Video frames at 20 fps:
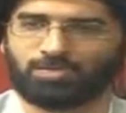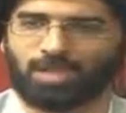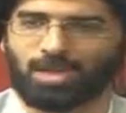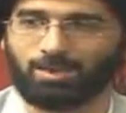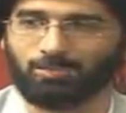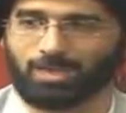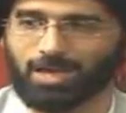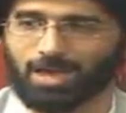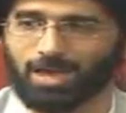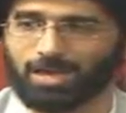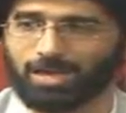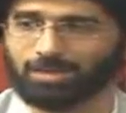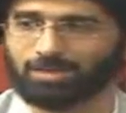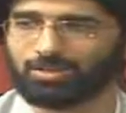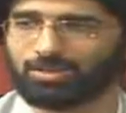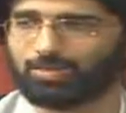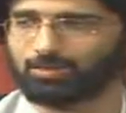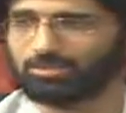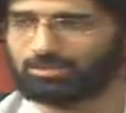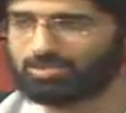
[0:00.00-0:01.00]

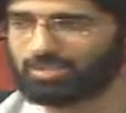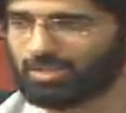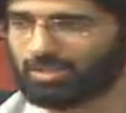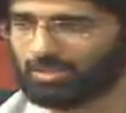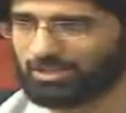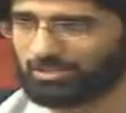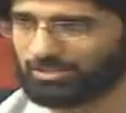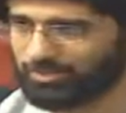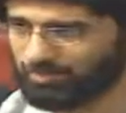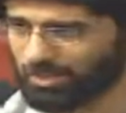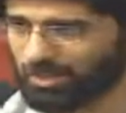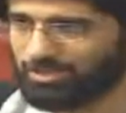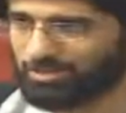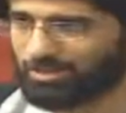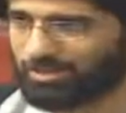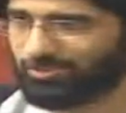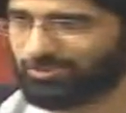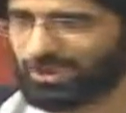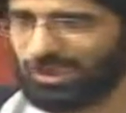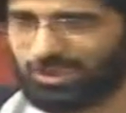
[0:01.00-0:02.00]
Aban ibn Sa'id, the brother
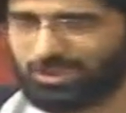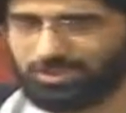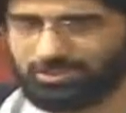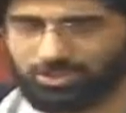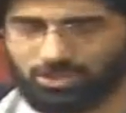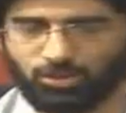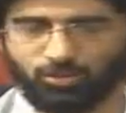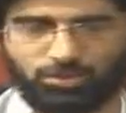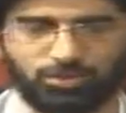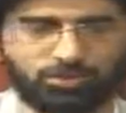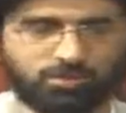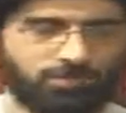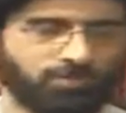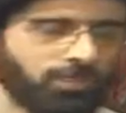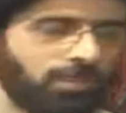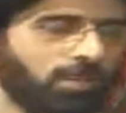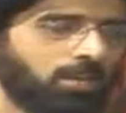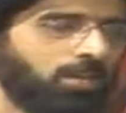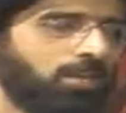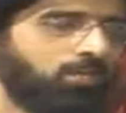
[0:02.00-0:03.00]
of Khalid, he was
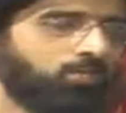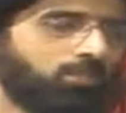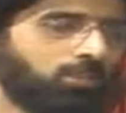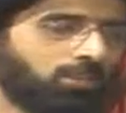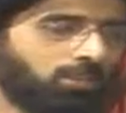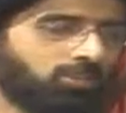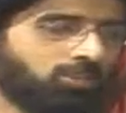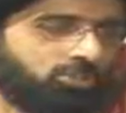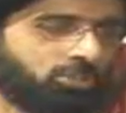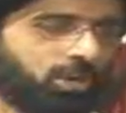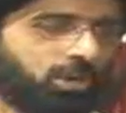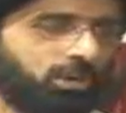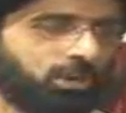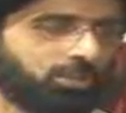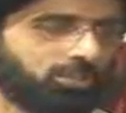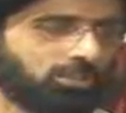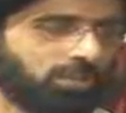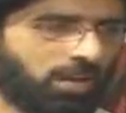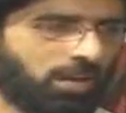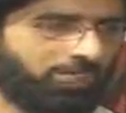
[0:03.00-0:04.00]
put in
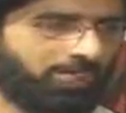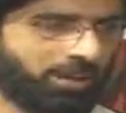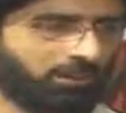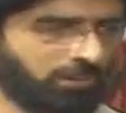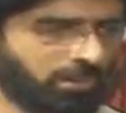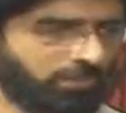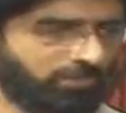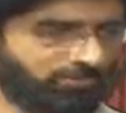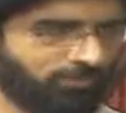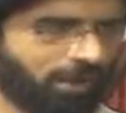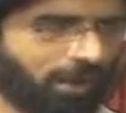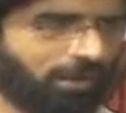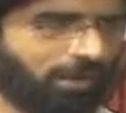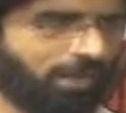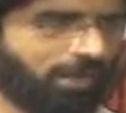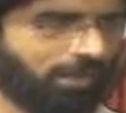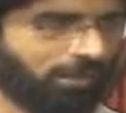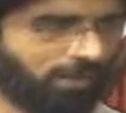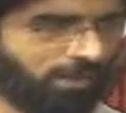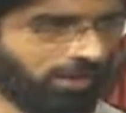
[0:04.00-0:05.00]
charge of, I believe,
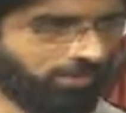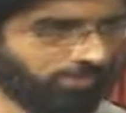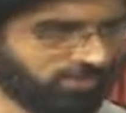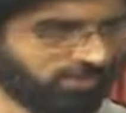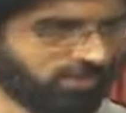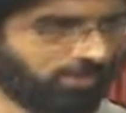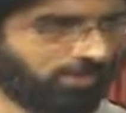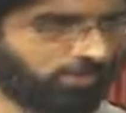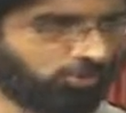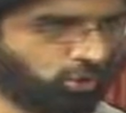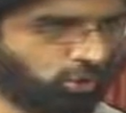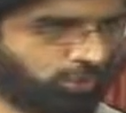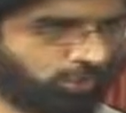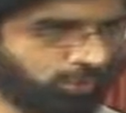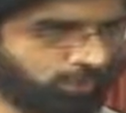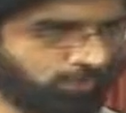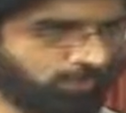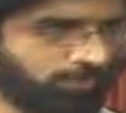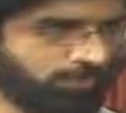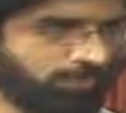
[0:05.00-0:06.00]
Bahrain and other
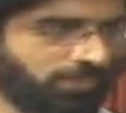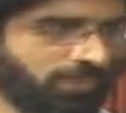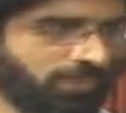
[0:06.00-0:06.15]
territories.